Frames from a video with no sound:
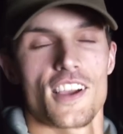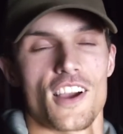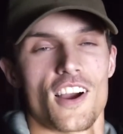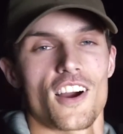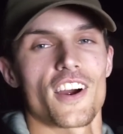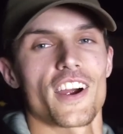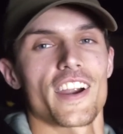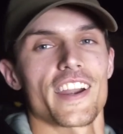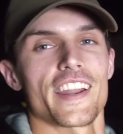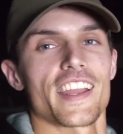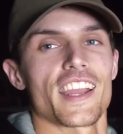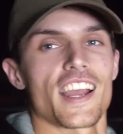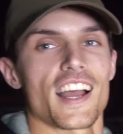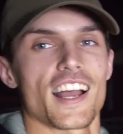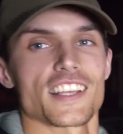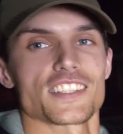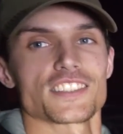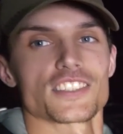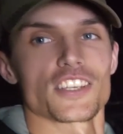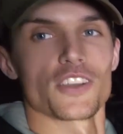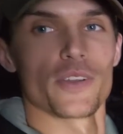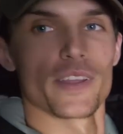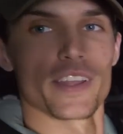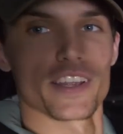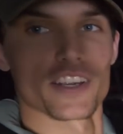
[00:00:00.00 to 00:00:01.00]
Alrighty guys,
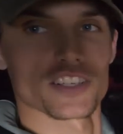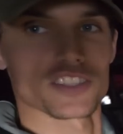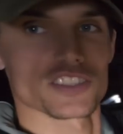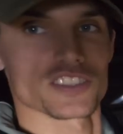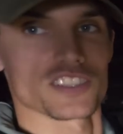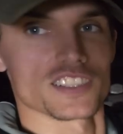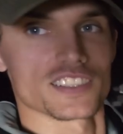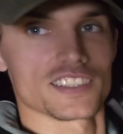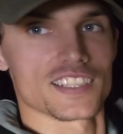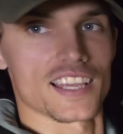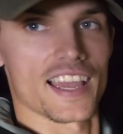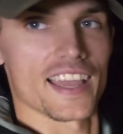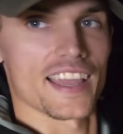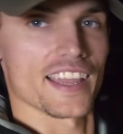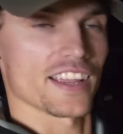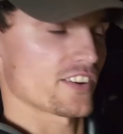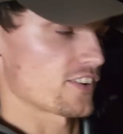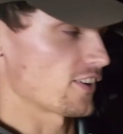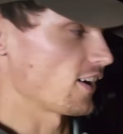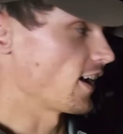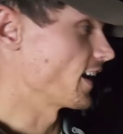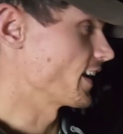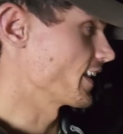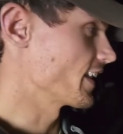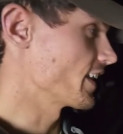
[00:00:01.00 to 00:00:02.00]
so here's the tank
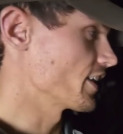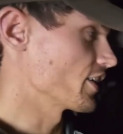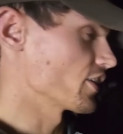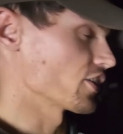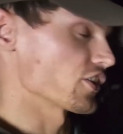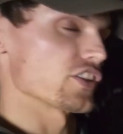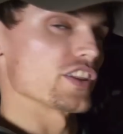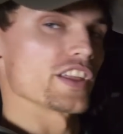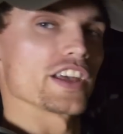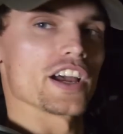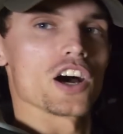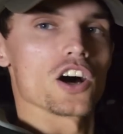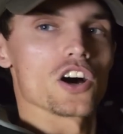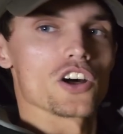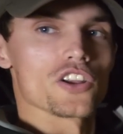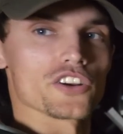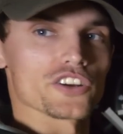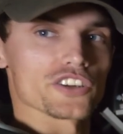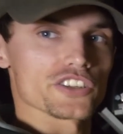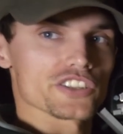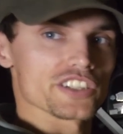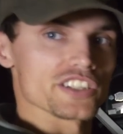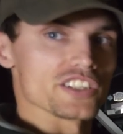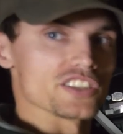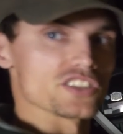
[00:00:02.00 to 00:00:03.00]
right here, the
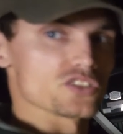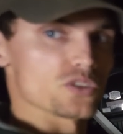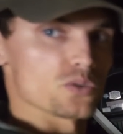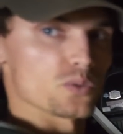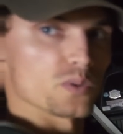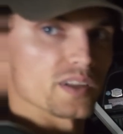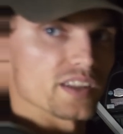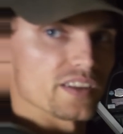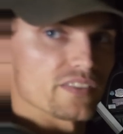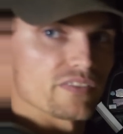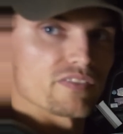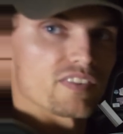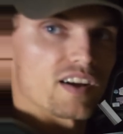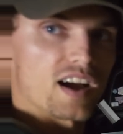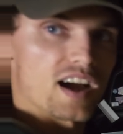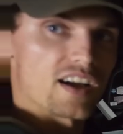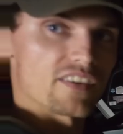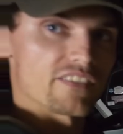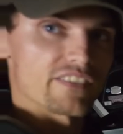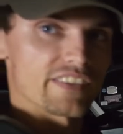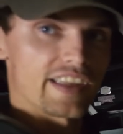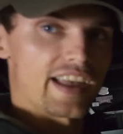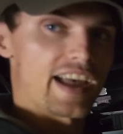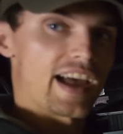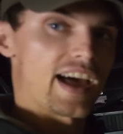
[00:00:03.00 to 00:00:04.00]

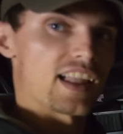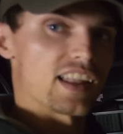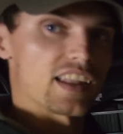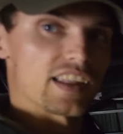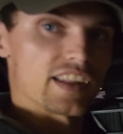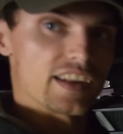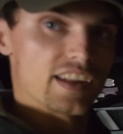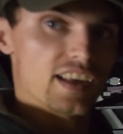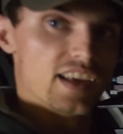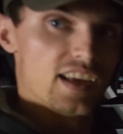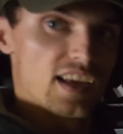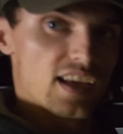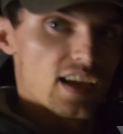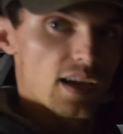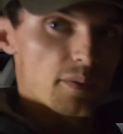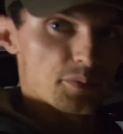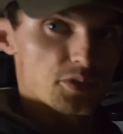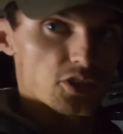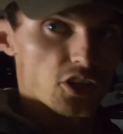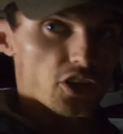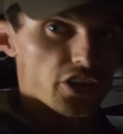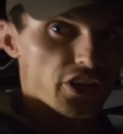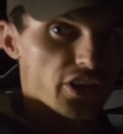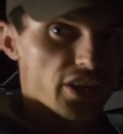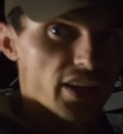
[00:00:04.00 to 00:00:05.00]
125 gallon.
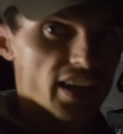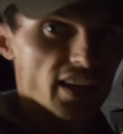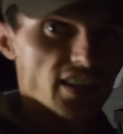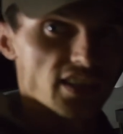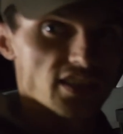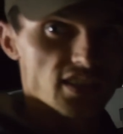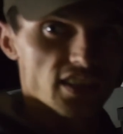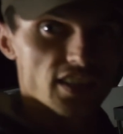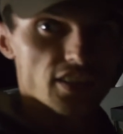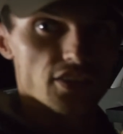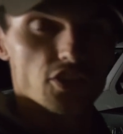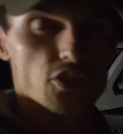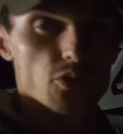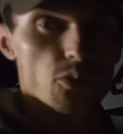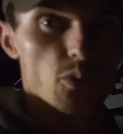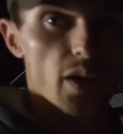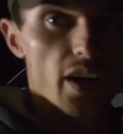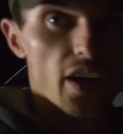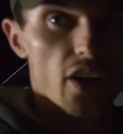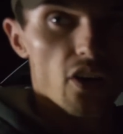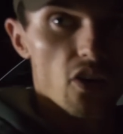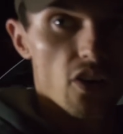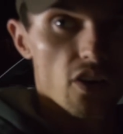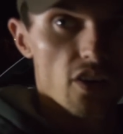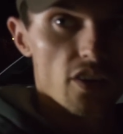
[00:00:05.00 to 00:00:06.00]
Sorry you can't see it too
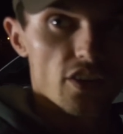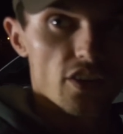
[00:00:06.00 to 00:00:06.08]
well,